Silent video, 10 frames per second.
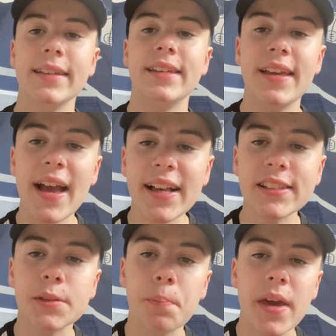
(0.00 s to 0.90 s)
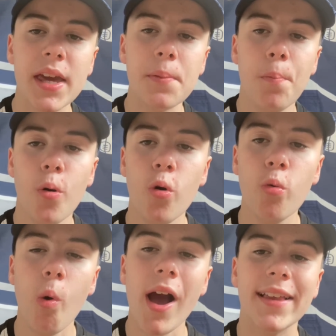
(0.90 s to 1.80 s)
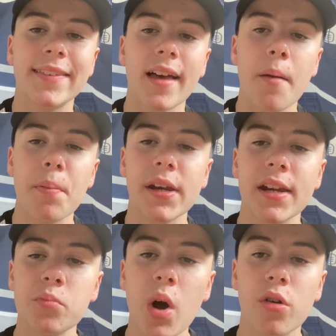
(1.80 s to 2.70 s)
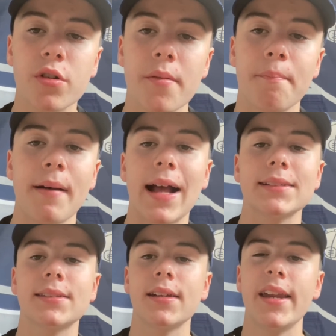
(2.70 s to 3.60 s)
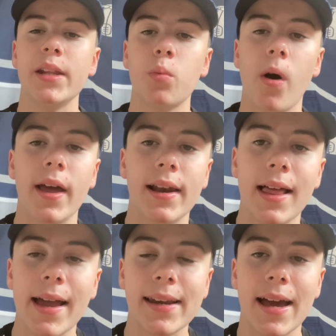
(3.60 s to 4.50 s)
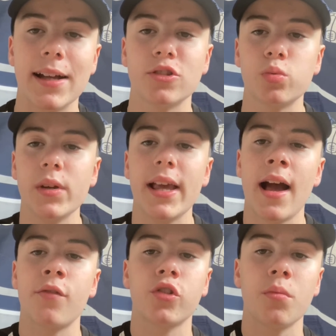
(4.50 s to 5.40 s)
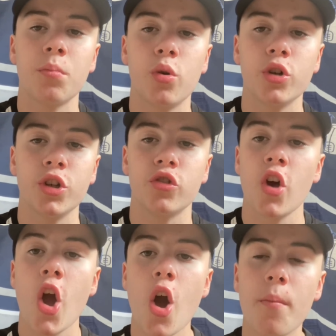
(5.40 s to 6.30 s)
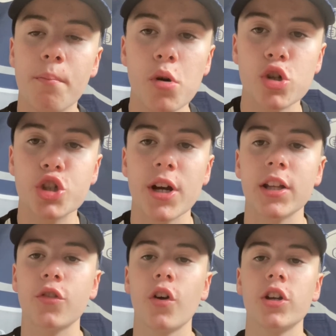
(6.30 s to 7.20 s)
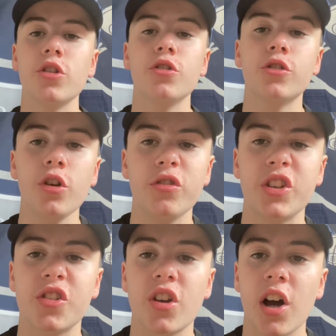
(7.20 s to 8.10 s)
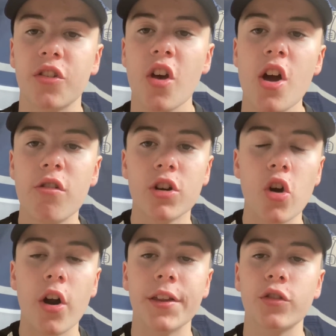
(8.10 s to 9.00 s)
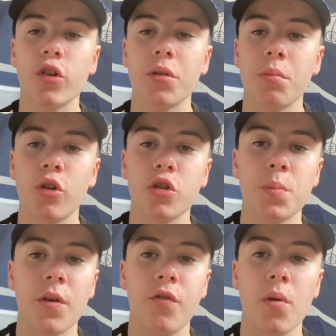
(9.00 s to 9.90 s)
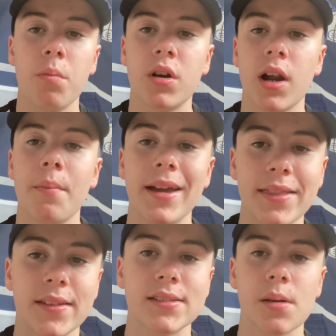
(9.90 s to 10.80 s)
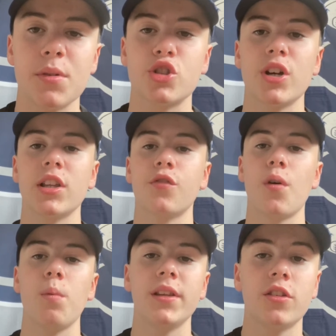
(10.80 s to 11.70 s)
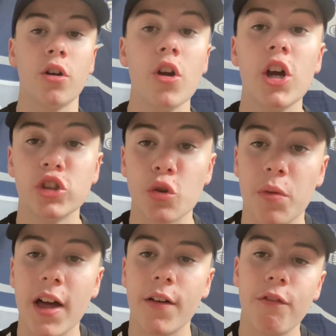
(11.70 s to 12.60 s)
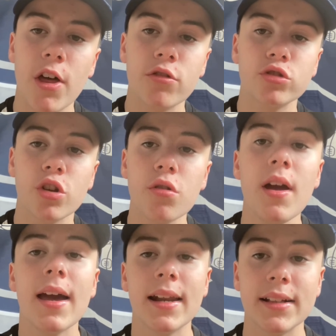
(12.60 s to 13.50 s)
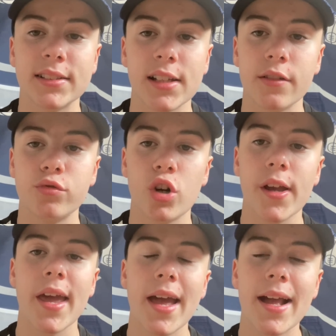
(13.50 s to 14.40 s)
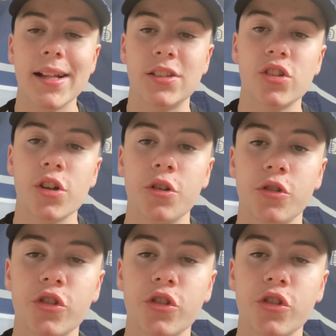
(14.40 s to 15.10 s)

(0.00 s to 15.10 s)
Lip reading: Yes, people, what is happening? Welcome back to Lily White Lane, and we have some more news, more transfer news to discuss regarding Tottenham Hotspur Football Club in the summer transfer window. So without further ado, let's delve right into the news.